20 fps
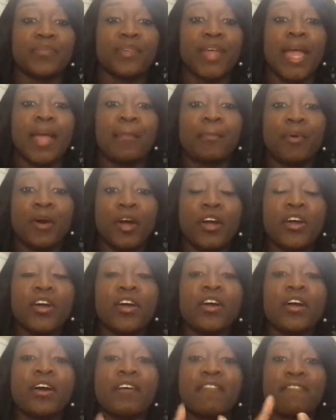a
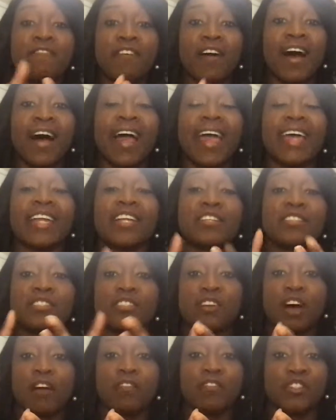burger, a fry, and a
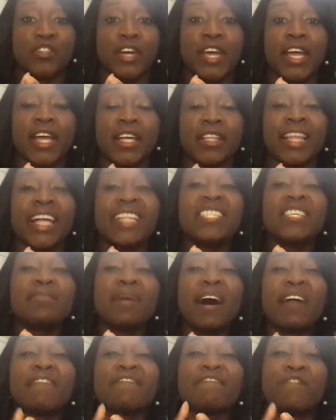soft drink, that's
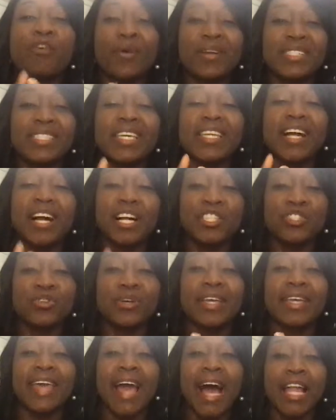about
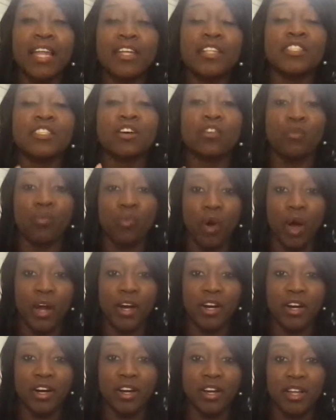1,400 gallons of
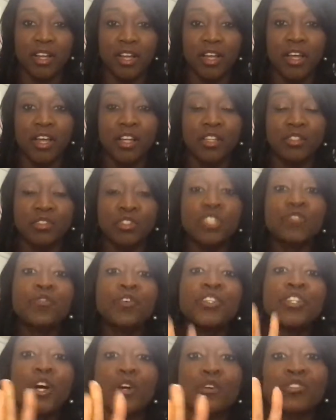water, just
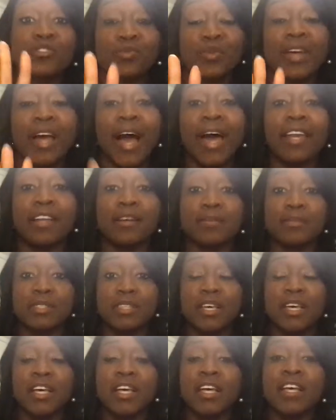for those three items.
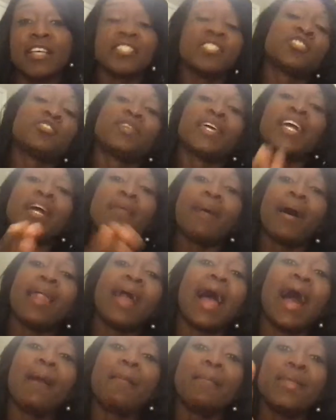So think about
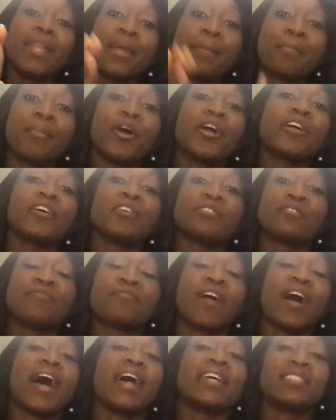how many burgers,
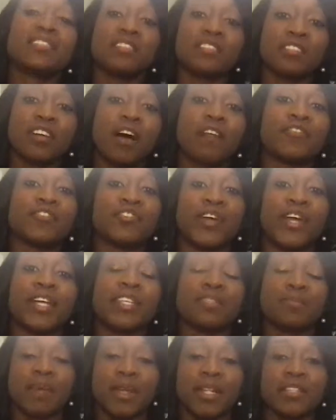fries, and soft
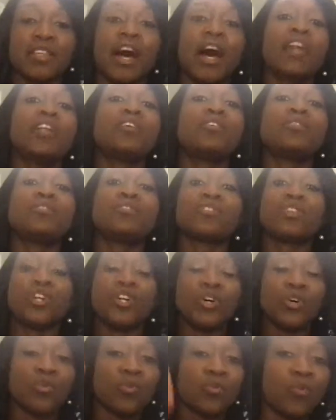drinks McDonald's,
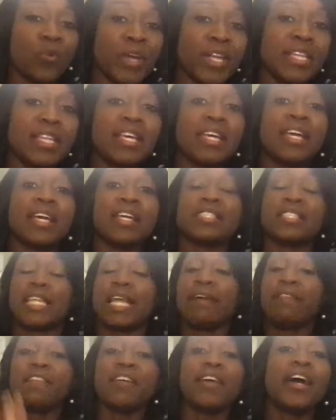Wendy's, and
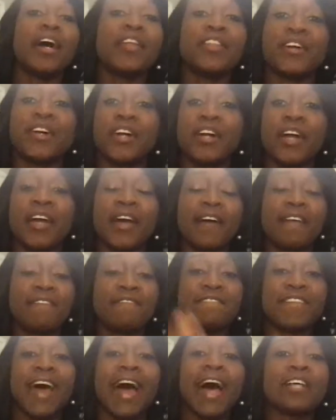every other
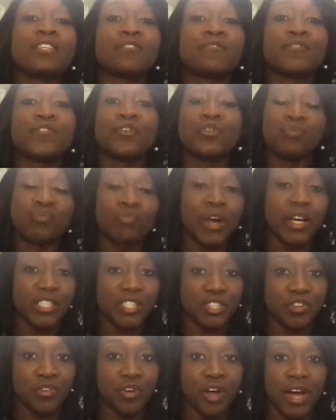fast food
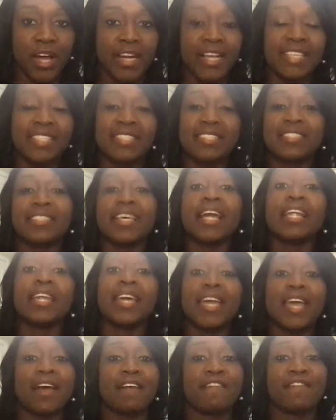restaurant is
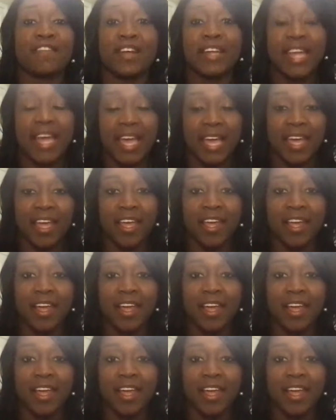selling every day.